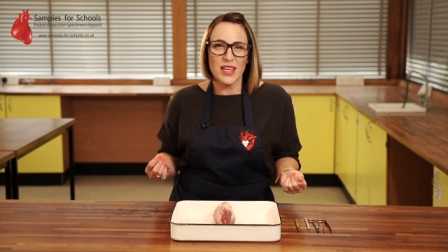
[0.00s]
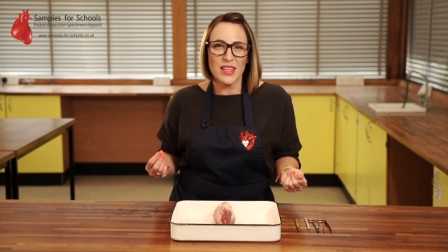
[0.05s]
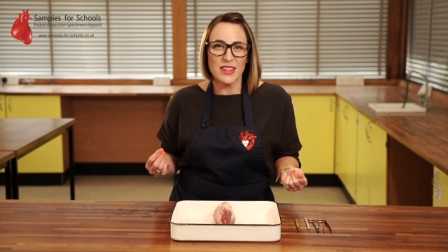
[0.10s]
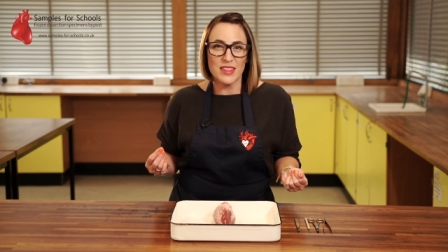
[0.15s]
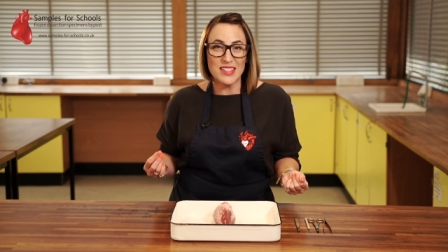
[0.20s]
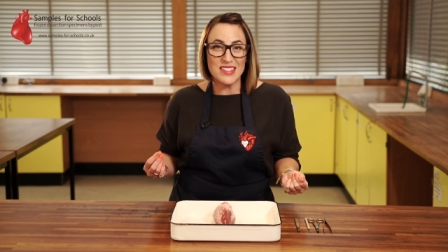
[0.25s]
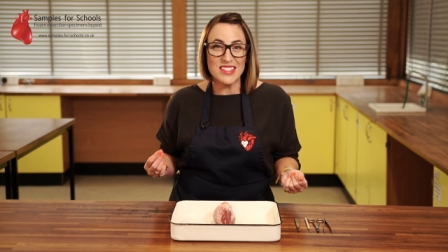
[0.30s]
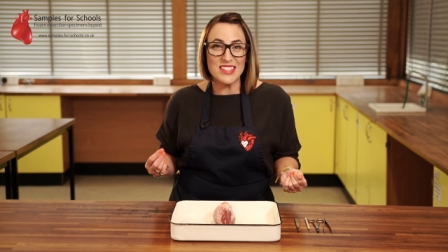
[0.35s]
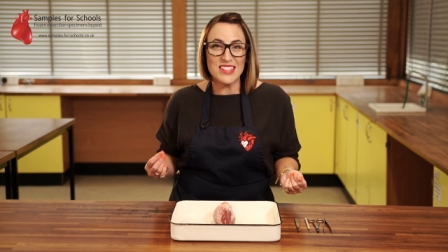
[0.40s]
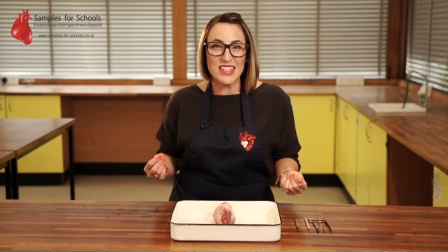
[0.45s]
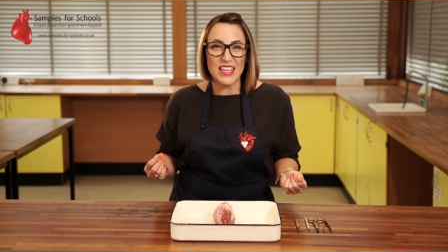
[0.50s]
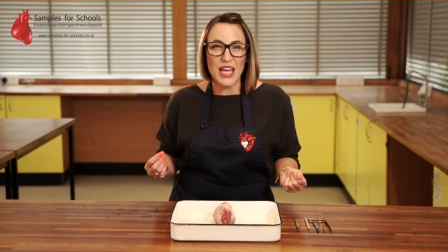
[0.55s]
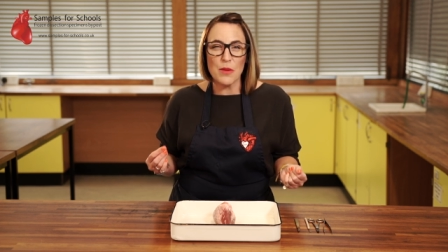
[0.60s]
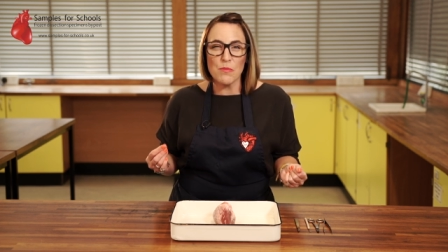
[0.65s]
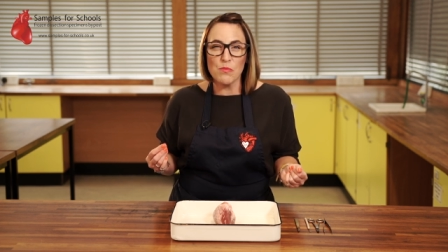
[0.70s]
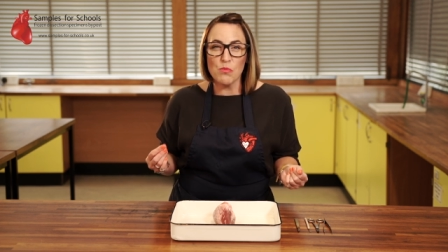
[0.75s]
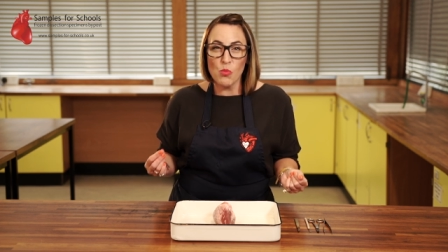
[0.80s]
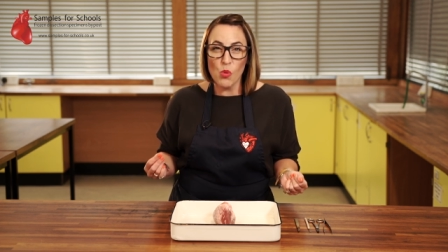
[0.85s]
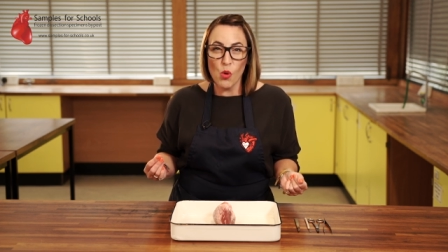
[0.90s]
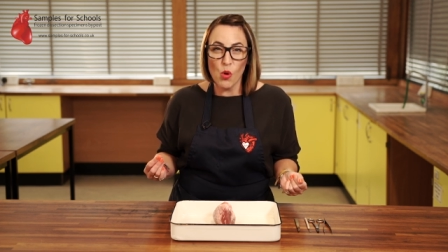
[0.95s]
This is to get
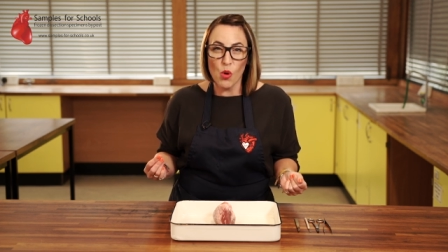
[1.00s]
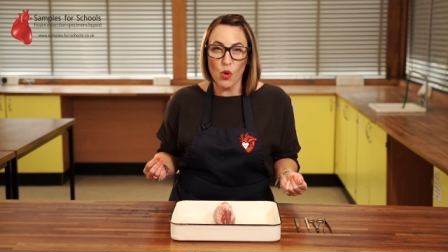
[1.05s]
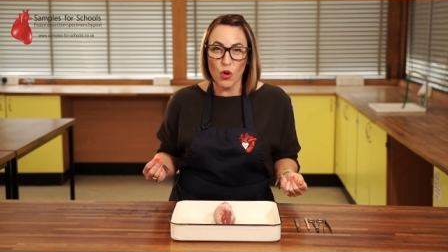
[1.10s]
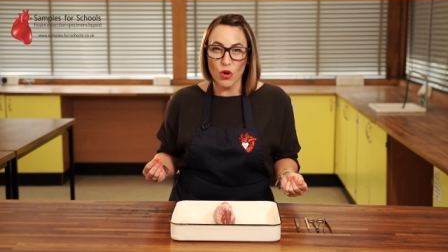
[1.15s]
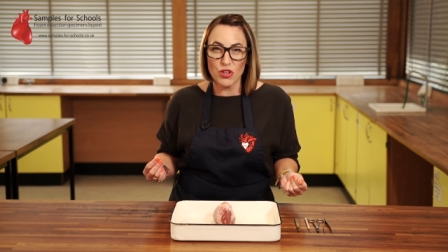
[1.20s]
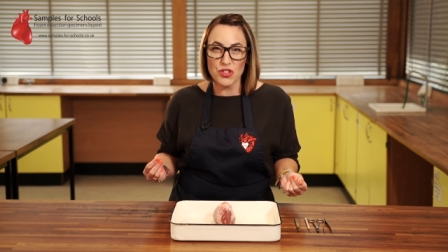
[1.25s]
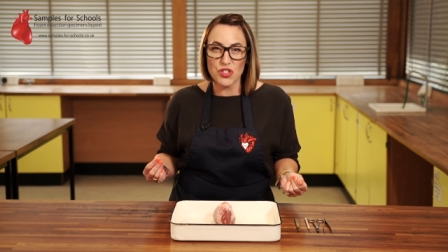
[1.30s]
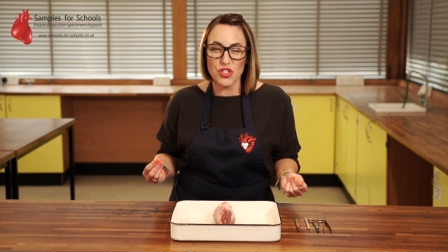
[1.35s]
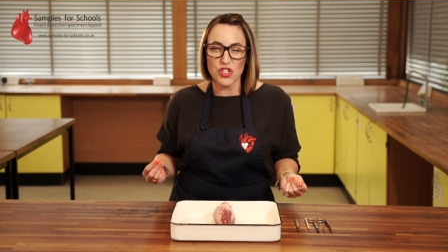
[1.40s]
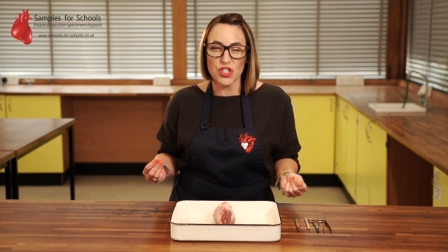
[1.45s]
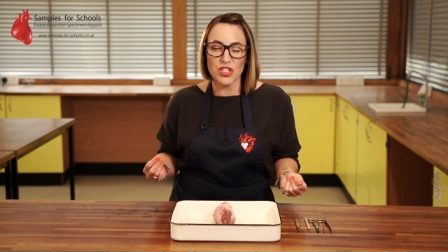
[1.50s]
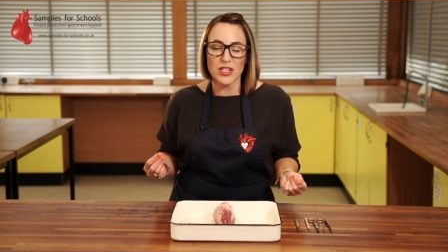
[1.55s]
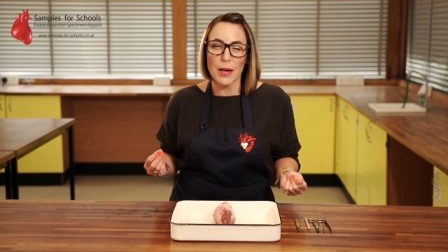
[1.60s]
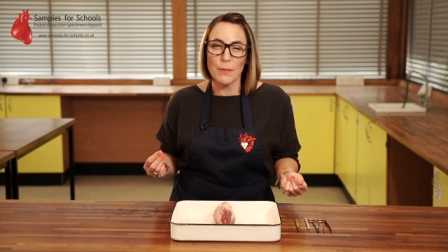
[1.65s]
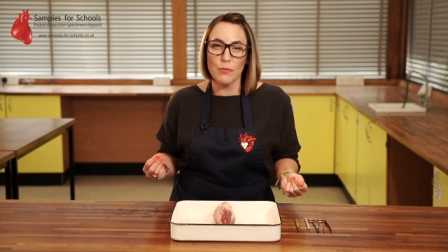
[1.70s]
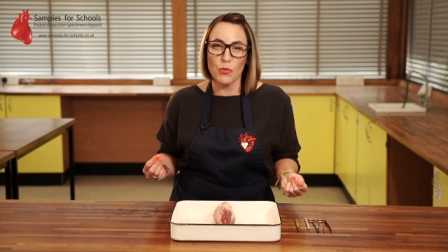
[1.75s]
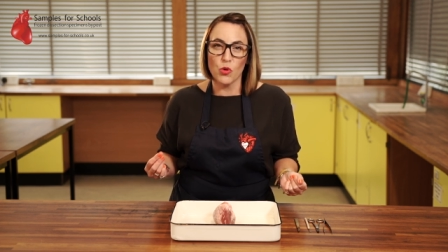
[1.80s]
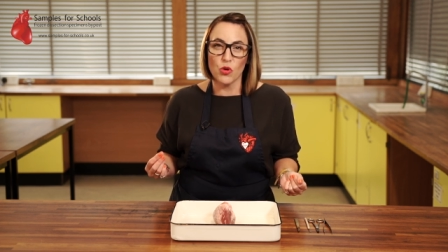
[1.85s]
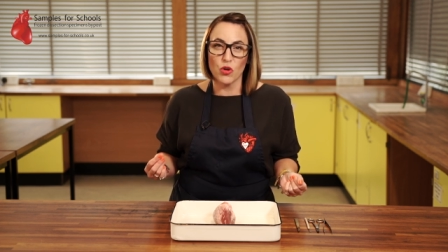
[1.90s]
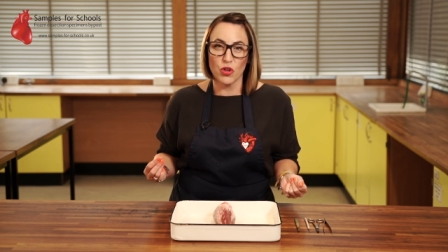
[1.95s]
more oxygen and
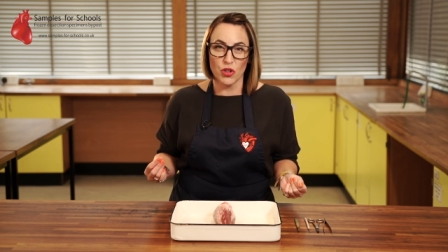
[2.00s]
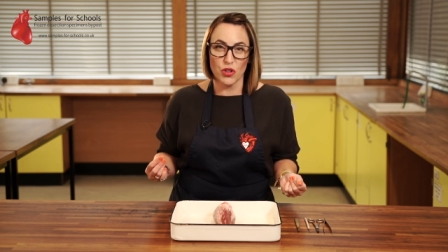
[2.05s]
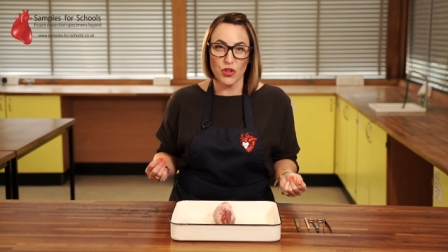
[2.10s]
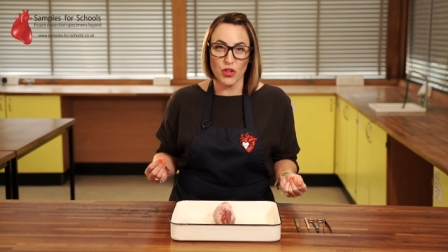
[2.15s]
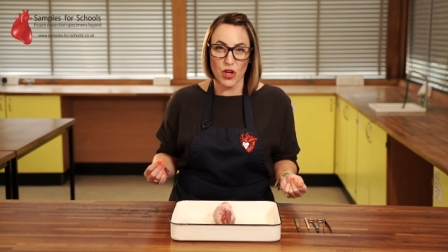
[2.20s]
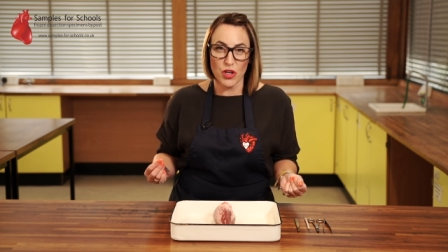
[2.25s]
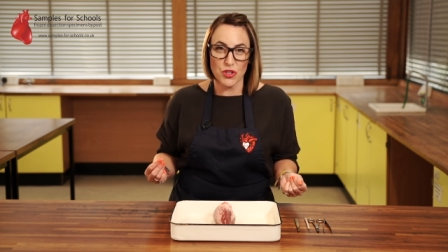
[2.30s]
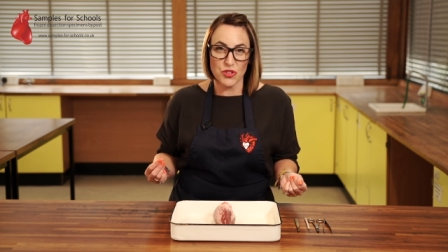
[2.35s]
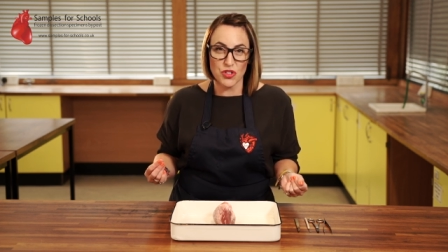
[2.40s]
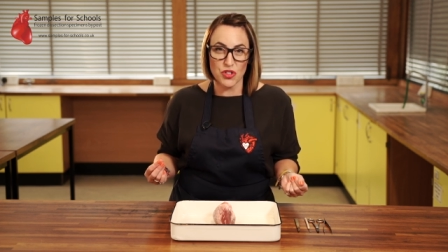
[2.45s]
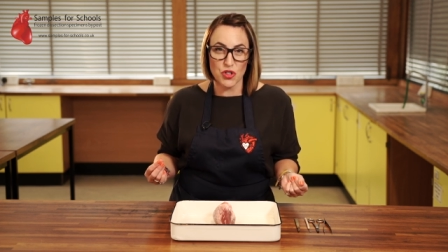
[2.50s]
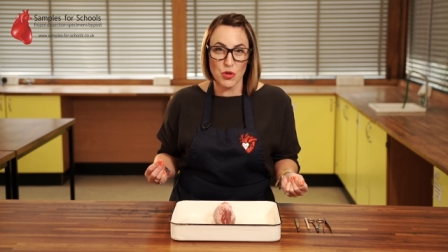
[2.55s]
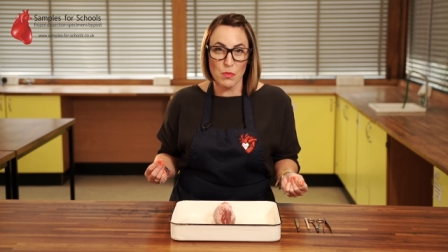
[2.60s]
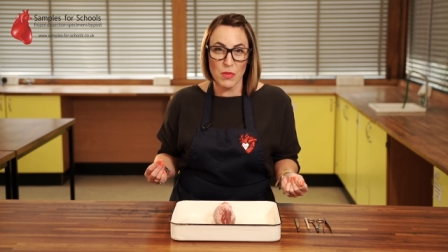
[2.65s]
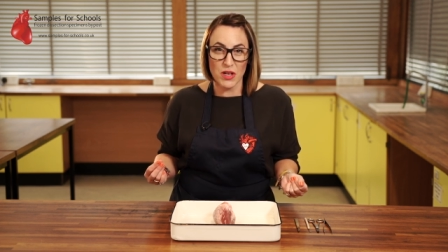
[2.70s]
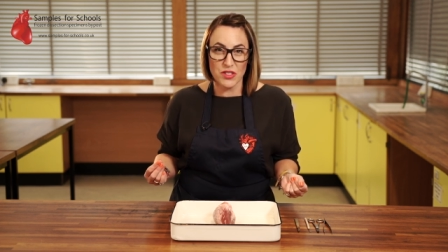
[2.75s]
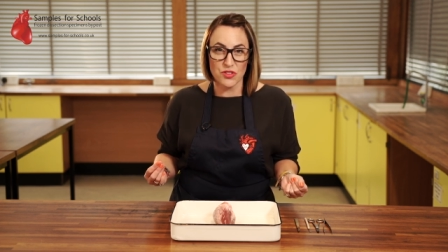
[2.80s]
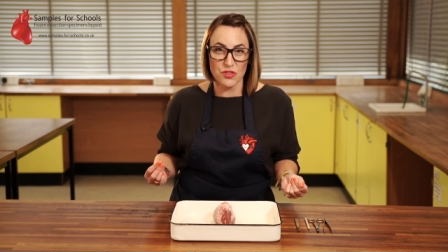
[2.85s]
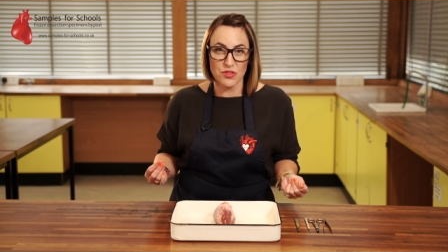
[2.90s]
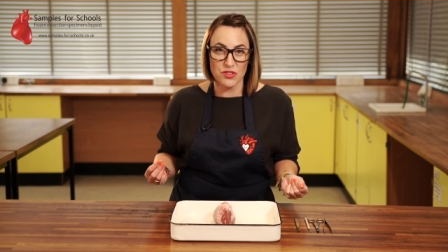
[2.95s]
more glucose to your
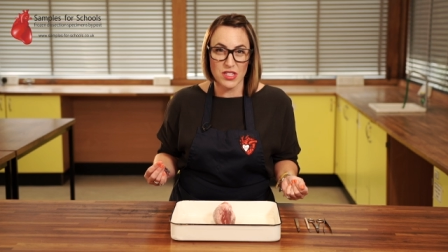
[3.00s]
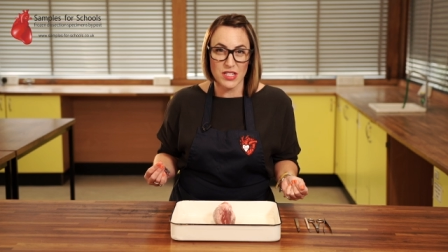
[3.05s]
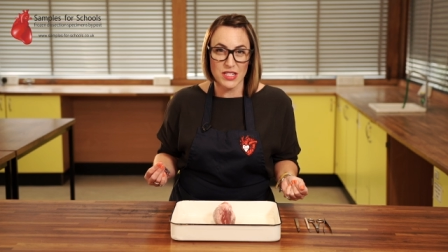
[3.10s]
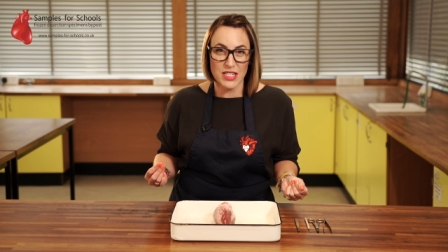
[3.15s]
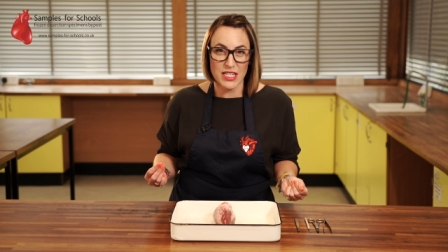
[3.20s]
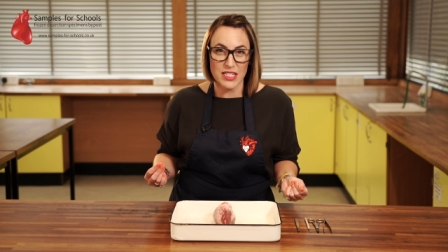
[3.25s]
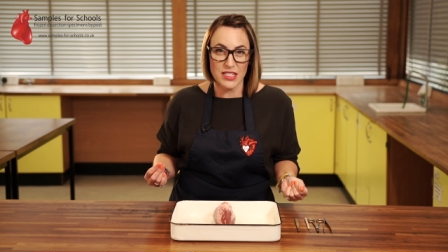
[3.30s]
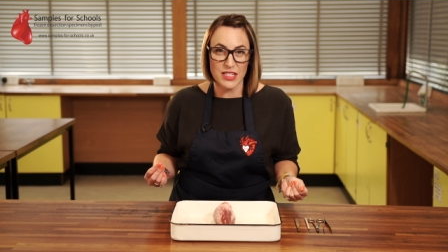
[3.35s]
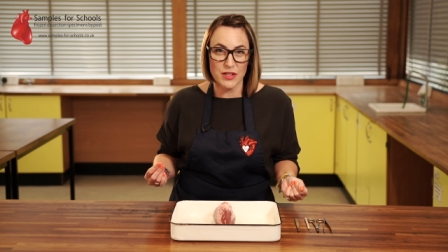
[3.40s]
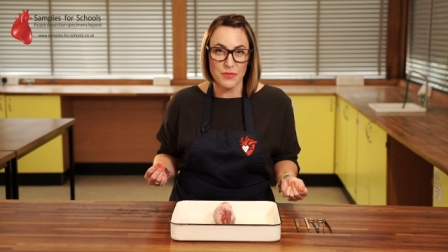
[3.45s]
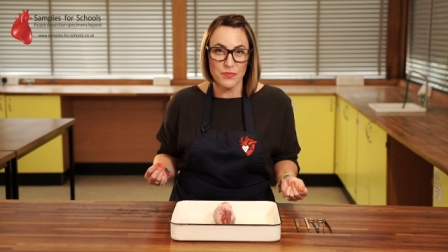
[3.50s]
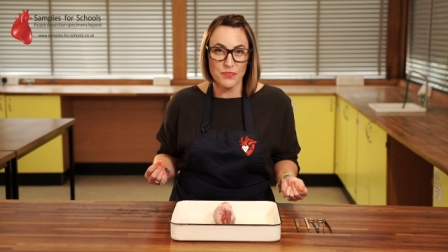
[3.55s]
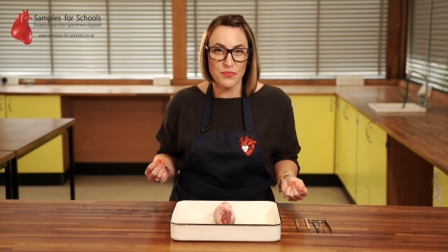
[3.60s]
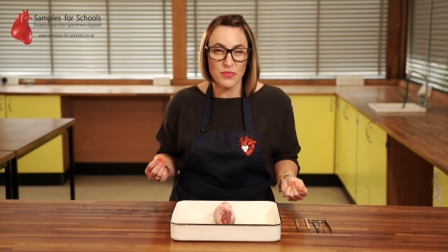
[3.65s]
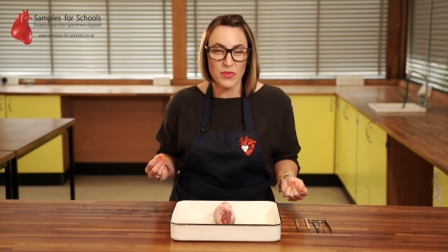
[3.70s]
muscles that need it.